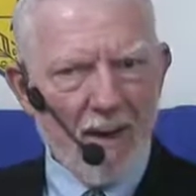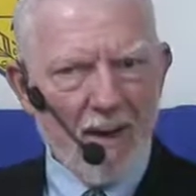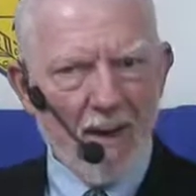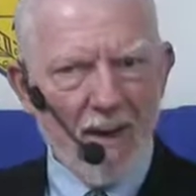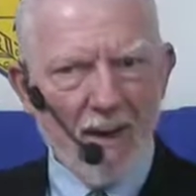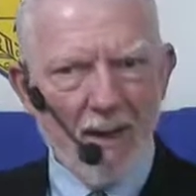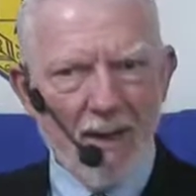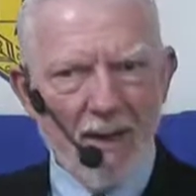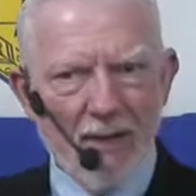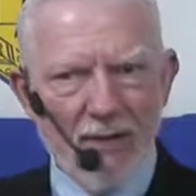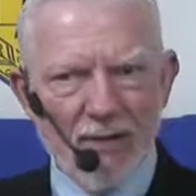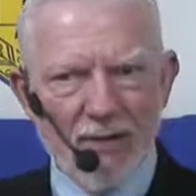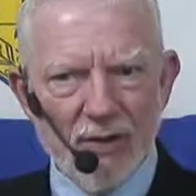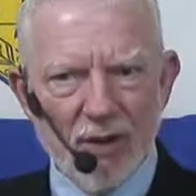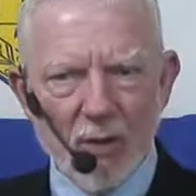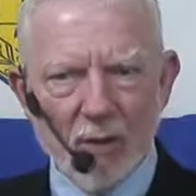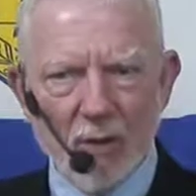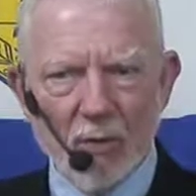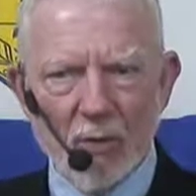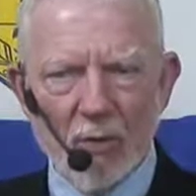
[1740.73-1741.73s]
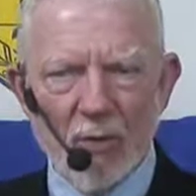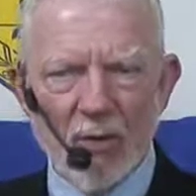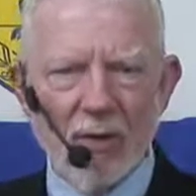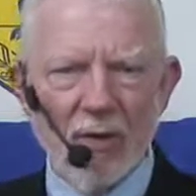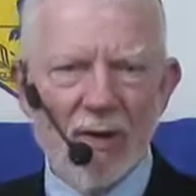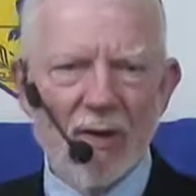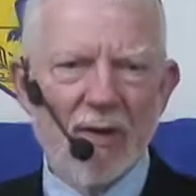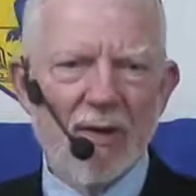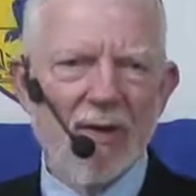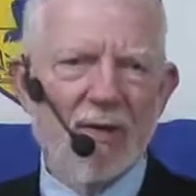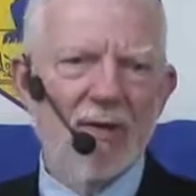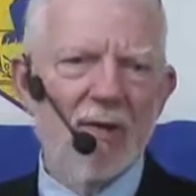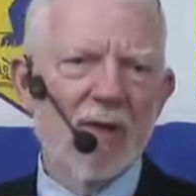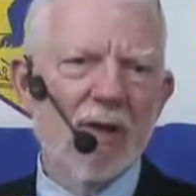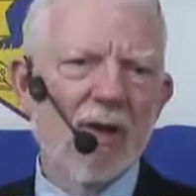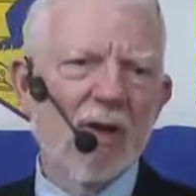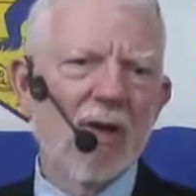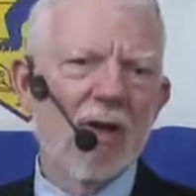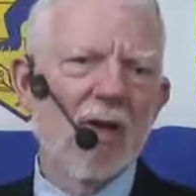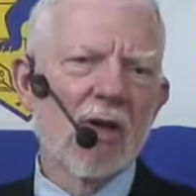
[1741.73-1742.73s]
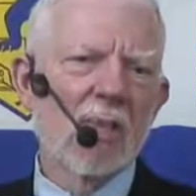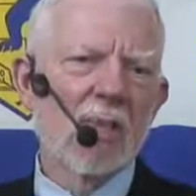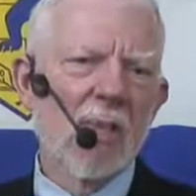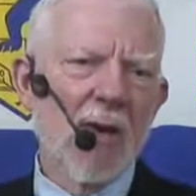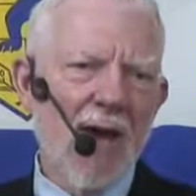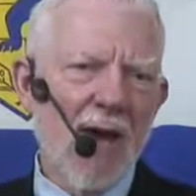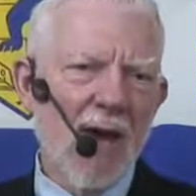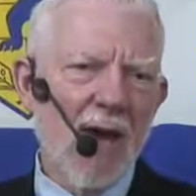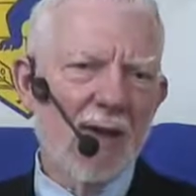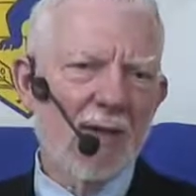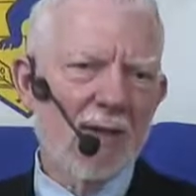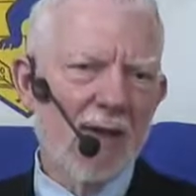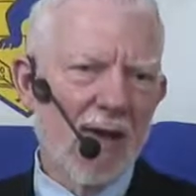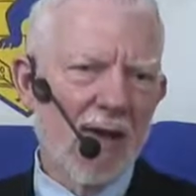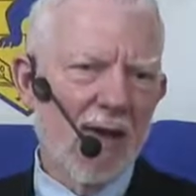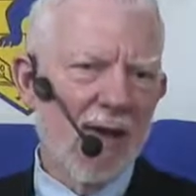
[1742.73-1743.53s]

And so the man then,